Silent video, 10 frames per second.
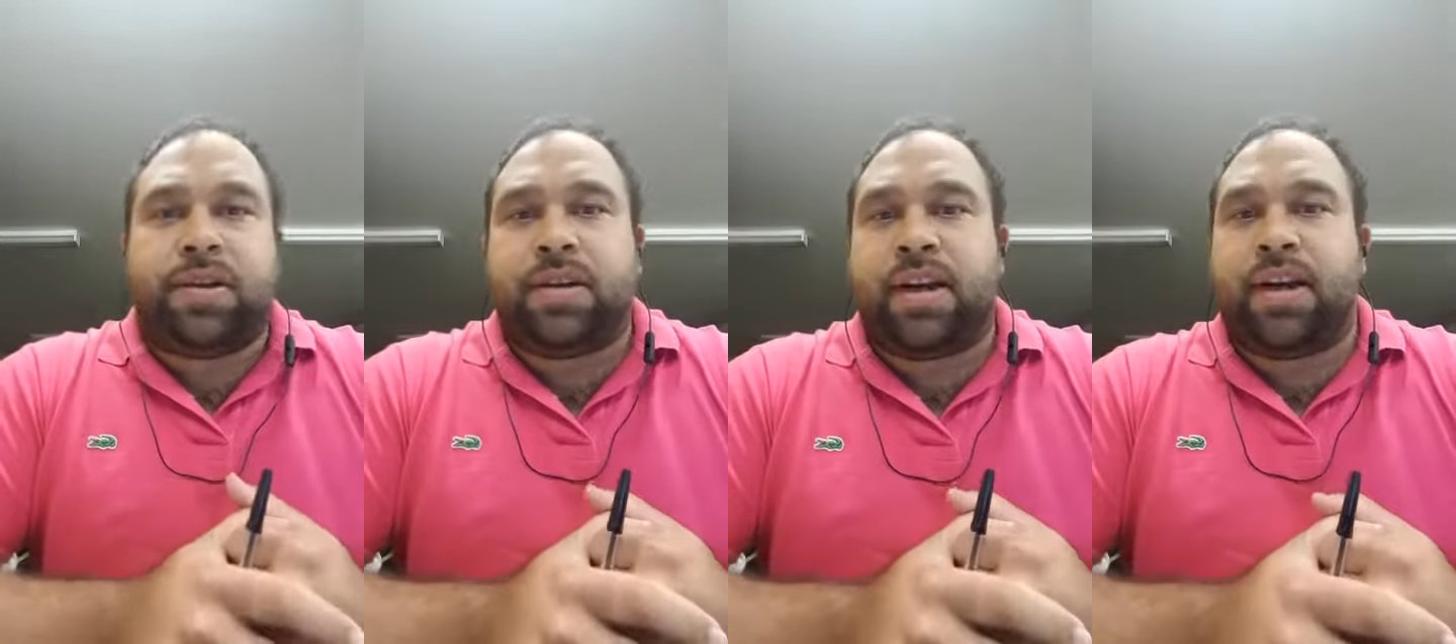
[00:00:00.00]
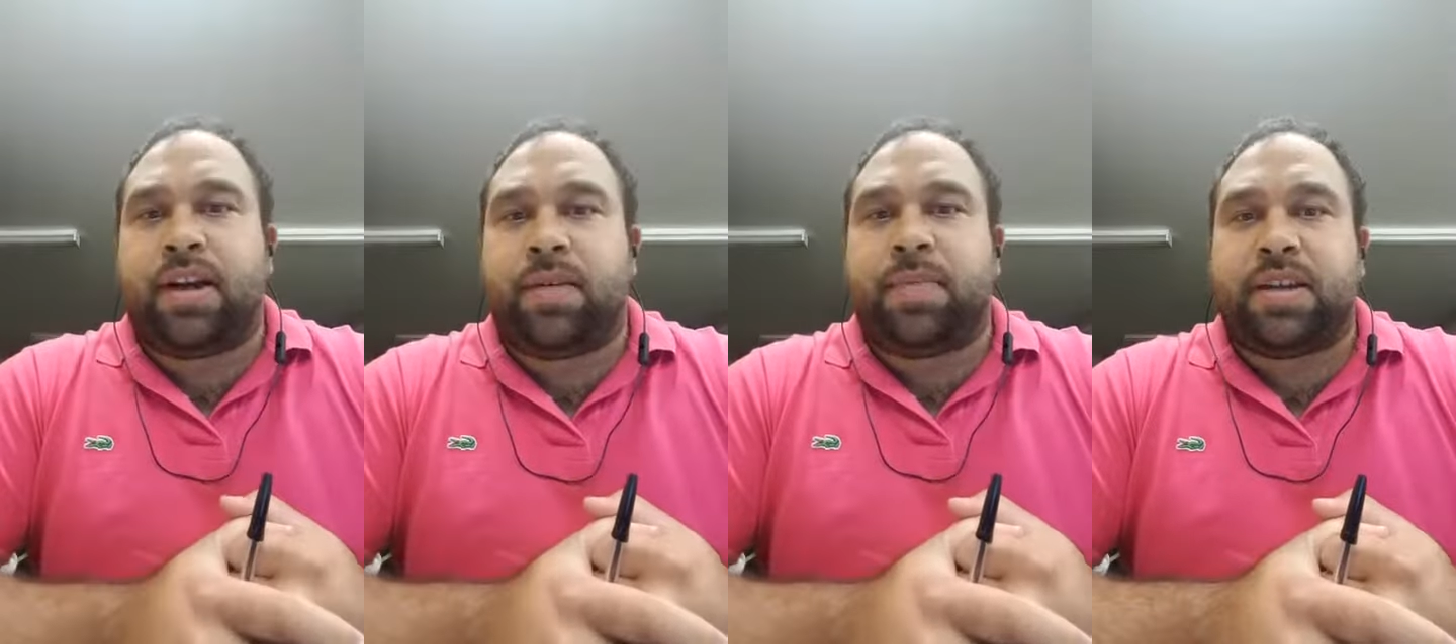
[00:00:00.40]

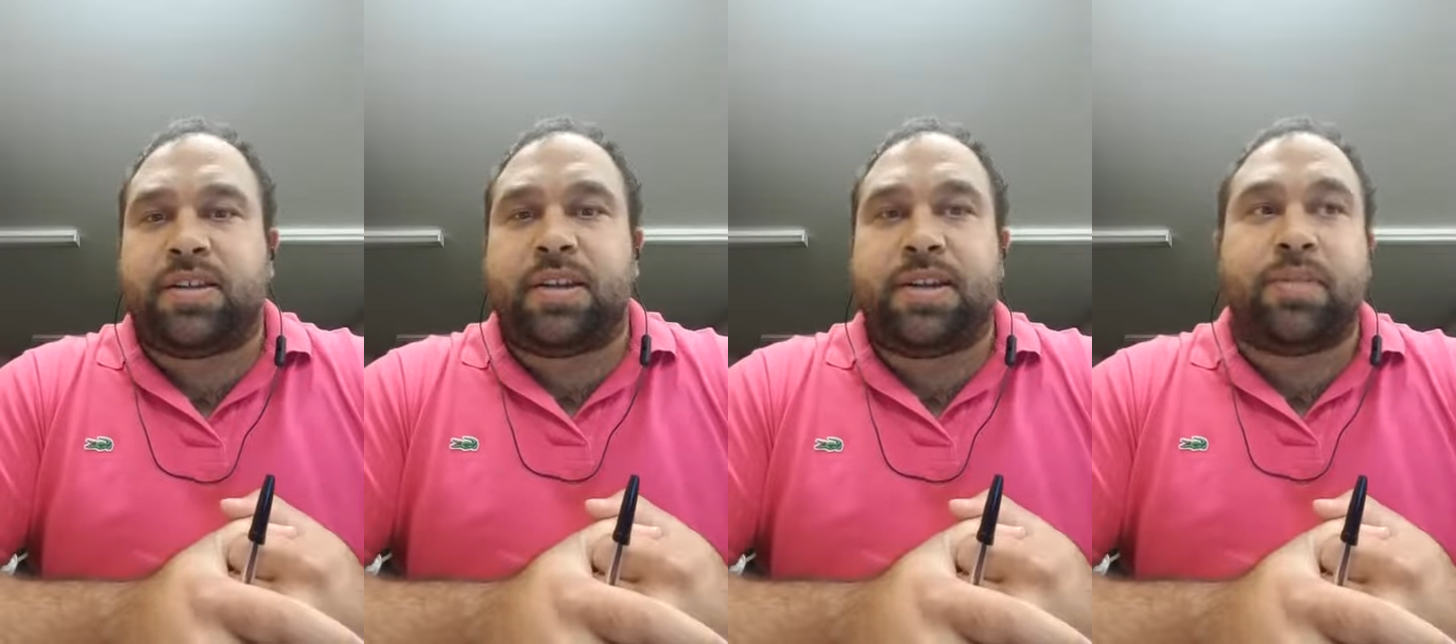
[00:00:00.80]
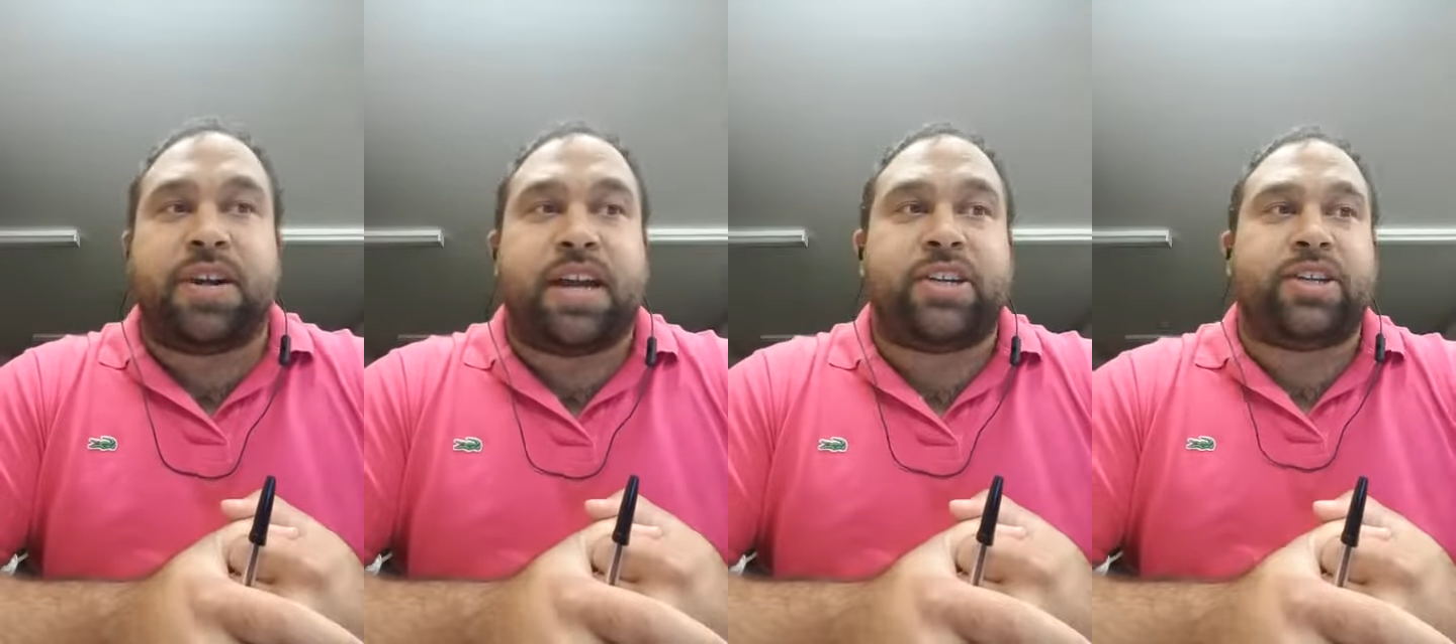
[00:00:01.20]
about deliberate
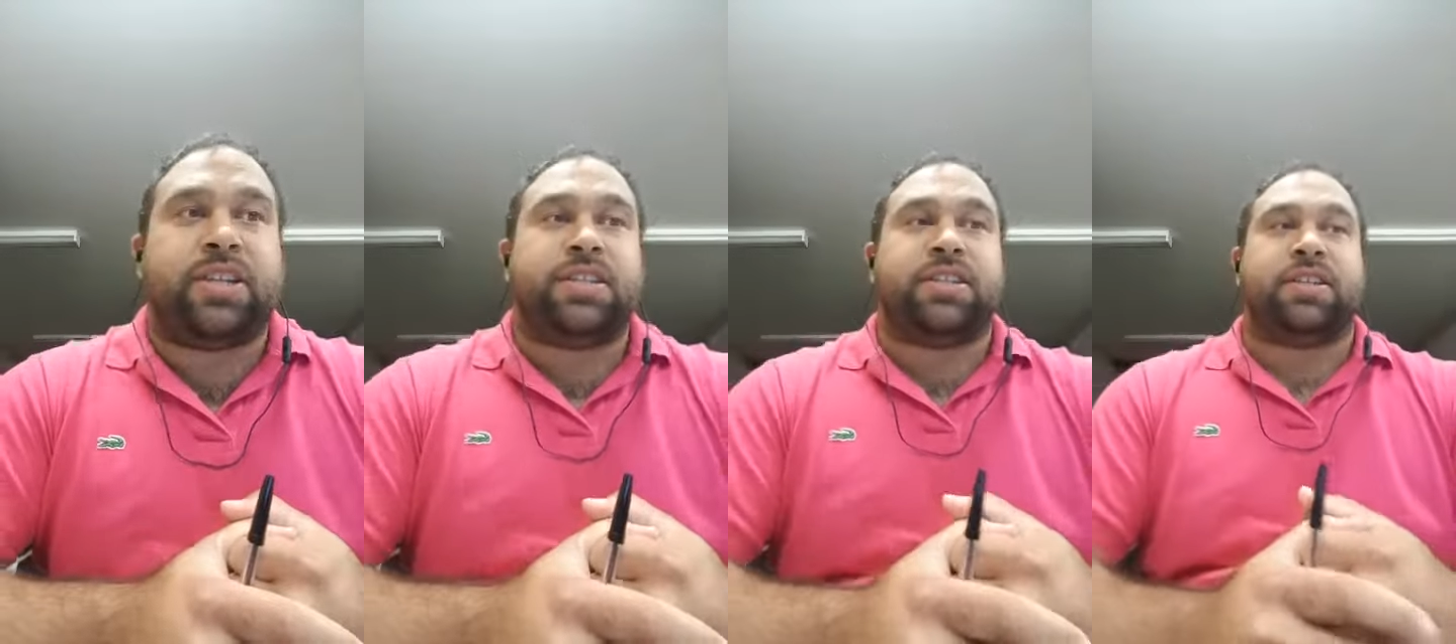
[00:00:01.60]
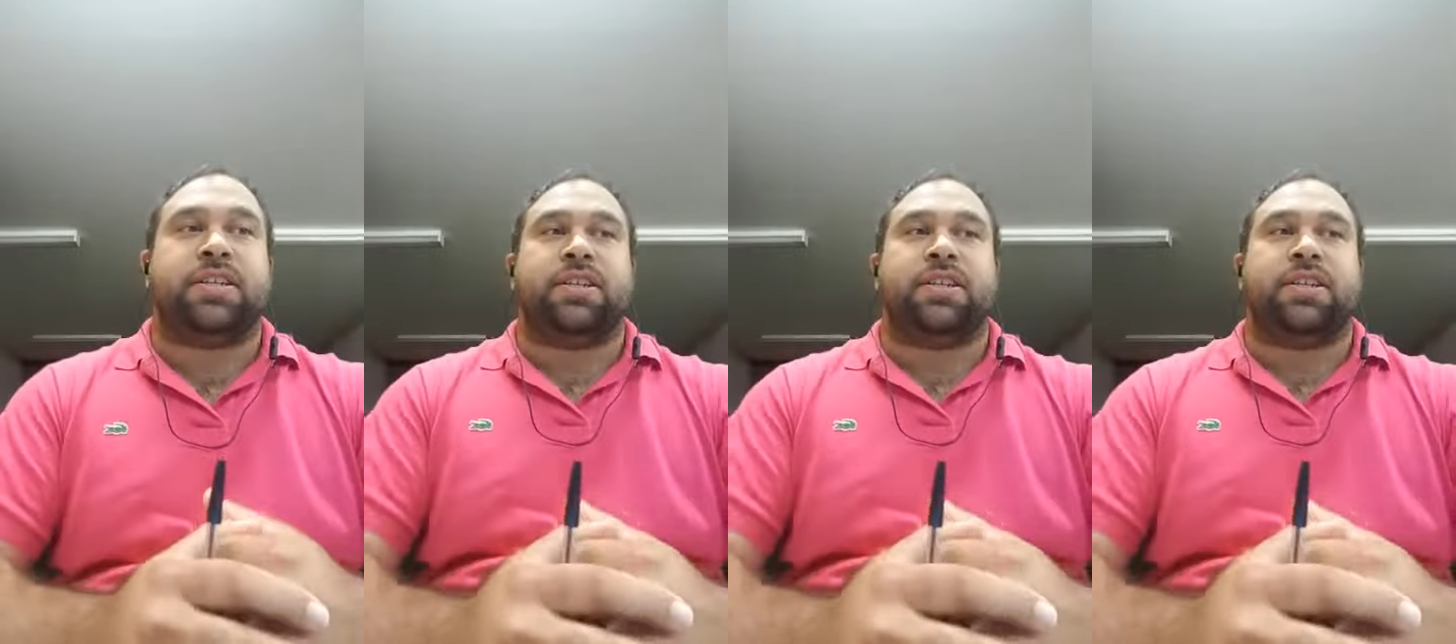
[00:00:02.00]
actions.